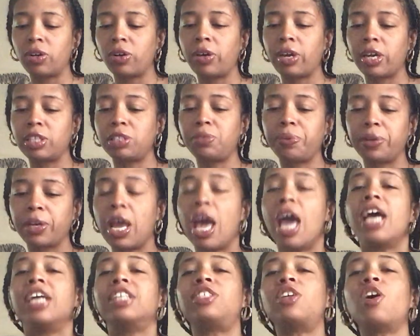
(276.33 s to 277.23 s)
Okay. It's very,
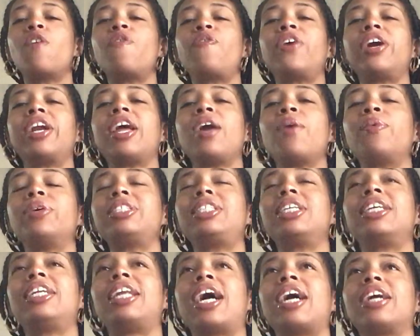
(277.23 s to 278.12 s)
so funny. I went
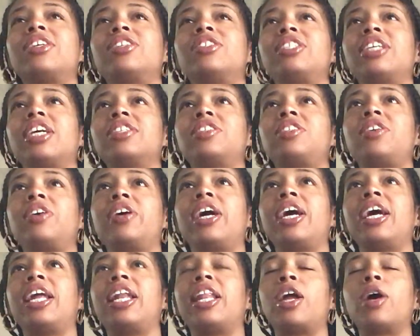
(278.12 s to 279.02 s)
to a doctor's
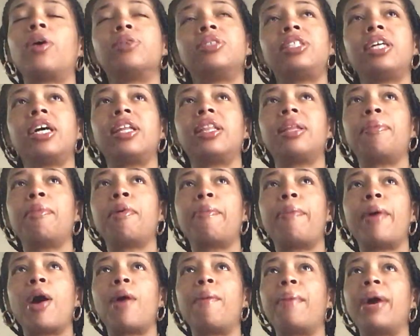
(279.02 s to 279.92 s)
yesterday and I was telling them
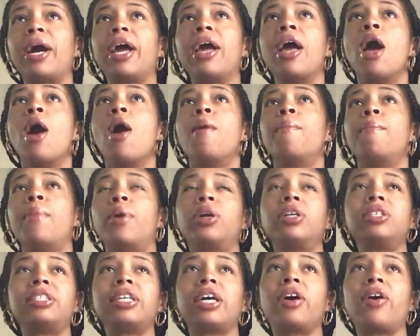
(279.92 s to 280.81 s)
about my
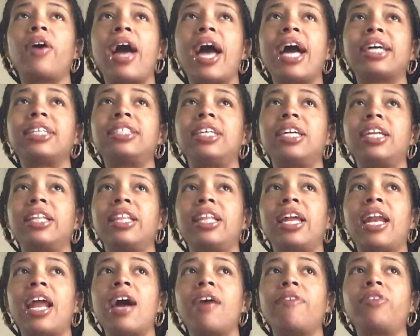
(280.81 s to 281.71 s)
motorcycle accident. And
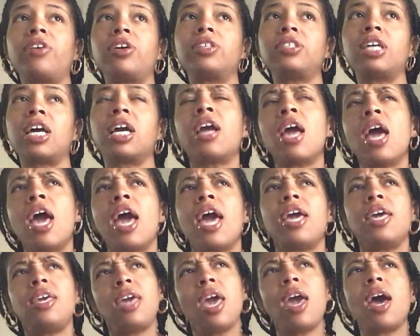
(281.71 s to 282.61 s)
then after I was like,
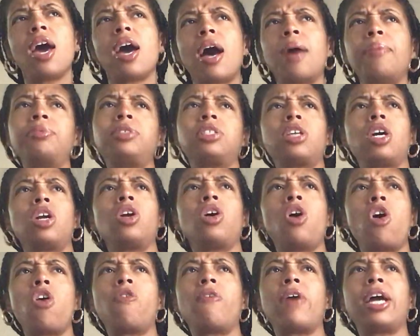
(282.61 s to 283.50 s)
yeah, I'm just going to
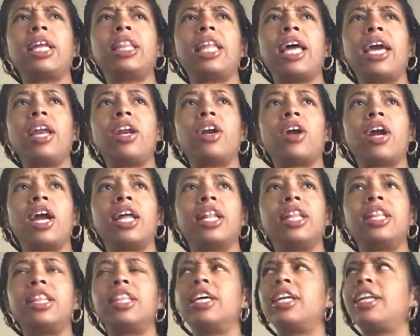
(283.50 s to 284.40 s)
go ride later.
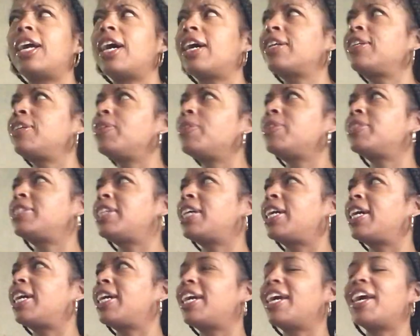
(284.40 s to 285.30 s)
And the doctor was
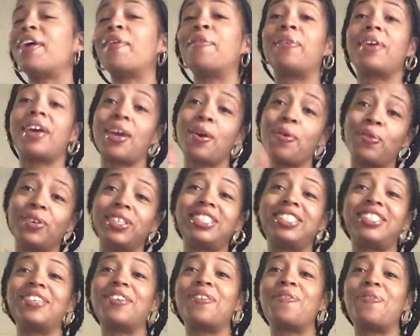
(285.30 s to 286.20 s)
like, it was
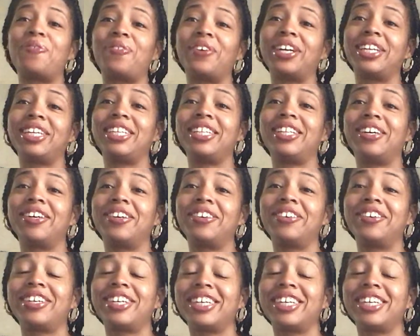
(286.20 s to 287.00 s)
so funny though.